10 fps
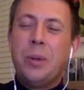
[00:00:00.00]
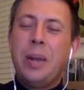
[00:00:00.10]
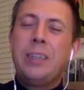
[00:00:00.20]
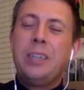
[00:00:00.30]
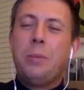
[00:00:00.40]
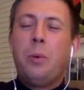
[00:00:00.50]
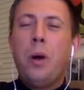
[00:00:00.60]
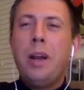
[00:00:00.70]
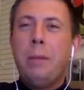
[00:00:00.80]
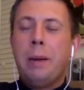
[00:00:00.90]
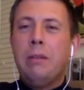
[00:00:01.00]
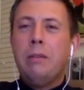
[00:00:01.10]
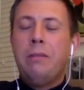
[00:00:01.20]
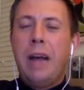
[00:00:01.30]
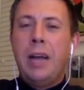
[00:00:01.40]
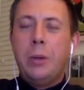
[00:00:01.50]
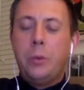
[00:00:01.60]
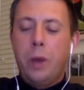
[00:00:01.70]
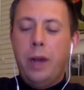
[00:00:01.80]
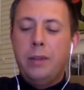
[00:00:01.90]
Now, to your point about value,
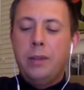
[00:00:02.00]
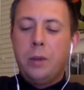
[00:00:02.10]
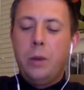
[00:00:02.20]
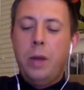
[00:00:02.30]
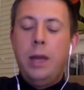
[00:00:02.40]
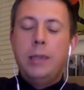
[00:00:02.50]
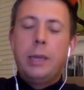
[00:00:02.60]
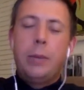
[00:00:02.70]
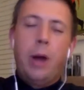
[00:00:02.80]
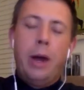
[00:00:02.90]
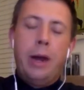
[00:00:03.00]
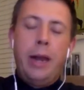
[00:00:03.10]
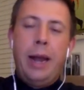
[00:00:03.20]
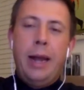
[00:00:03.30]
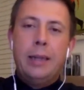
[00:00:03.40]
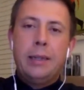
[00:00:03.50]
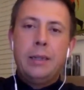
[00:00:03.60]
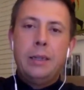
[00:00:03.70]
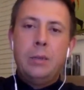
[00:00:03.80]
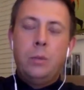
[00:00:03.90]
right? So Tiburon has
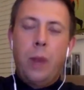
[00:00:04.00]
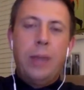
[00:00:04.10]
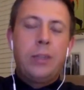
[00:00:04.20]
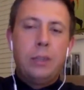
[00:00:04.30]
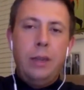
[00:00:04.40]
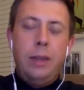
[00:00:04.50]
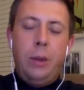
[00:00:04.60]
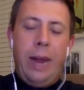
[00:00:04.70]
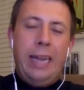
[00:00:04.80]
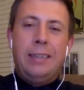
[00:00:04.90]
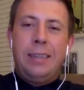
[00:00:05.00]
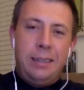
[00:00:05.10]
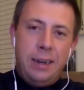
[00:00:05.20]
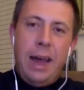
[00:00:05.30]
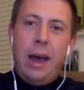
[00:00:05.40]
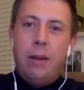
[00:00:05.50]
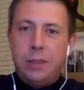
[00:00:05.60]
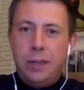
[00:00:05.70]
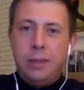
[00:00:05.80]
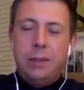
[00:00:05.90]
rates, in season and out of
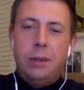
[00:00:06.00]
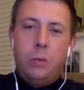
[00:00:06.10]
season.